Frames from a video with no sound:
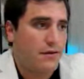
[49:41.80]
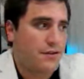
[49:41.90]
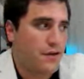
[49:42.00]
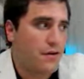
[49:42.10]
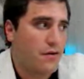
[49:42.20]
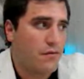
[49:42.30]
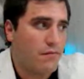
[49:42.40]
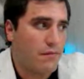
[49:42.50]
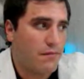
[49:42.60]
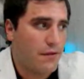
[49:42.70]

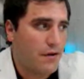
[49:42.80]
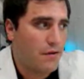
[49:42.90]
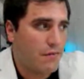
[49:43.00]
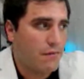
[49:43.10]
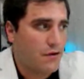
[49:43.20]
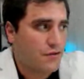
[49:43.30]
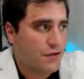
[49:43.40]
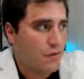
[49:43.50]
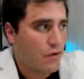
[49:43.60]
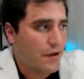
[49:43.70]
So, mostly
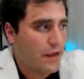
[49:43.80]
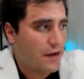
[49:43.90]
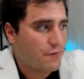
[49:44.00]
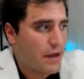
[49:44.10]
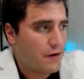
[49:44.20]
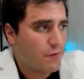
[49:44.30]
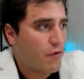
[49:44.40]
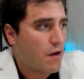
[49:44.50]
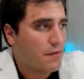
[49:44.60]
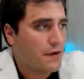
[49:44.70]
the working age man is
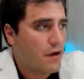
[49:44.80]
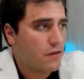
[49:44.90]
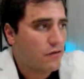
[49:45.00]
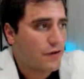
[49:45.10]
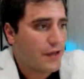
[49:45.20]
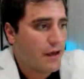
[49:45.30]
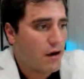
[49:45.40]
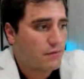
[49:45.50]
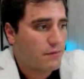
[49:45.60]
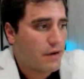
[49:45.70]
probably not looking at
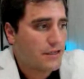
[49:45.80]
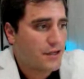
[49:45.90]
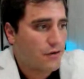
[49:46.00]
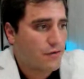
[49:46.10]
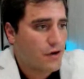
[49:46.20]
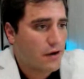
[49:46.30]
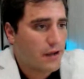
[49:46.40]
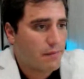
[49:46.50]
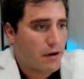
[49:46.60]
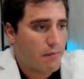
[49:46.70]
optimizing or
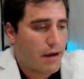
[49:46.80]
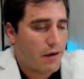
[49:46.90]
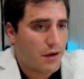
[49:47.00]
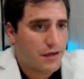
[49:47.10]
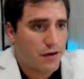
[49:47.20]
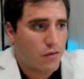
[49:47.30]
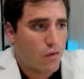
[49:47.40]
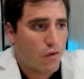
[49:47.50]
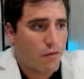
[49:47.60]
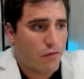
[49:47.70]
talking about bioidentical
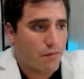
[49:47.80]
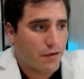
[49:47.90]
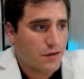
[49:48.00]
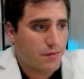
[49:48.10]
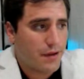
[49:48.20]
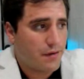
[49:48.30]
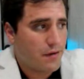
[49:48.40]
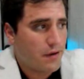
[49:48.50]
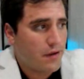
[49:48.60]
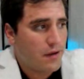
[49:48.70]
hormone replacement
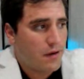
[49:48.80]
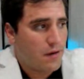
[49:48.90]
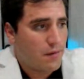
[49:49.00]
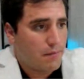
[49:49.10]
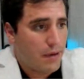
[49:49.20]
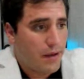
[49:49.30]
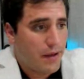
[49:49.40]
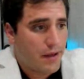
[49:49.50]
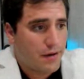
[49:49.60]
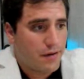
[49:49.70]

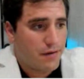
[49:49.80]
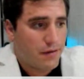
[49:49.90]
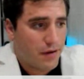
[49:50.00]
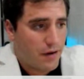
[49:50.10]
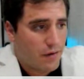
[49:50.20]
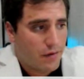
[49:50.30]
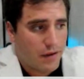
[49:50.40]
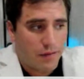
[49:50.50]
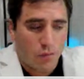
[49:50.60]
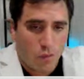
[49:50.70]
But,
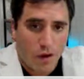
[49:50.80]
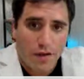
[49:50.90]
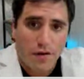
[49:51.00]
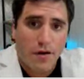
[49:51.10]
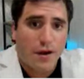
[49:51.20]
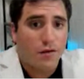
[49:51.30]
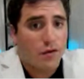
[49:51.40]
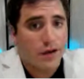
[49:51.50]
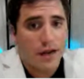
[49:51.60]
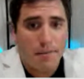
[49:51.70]
whether or not you're
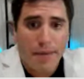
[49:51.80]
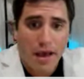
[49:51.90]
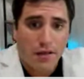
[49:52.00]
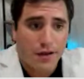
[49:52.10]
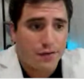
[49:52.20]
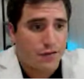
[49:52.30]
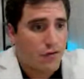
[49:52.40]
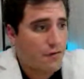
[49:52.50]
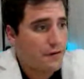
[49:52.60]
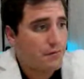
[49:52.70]
looking at pellets,
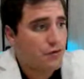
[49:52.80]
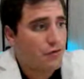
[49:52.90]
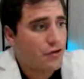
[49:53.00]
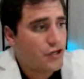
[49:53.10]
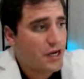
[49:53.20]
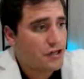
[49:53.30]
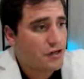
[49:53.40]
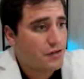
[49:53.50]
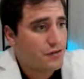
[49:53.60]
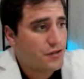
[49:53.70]
creams, or
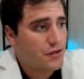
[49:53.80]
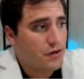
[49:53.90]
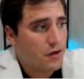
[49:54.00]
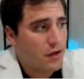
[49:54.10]
injections,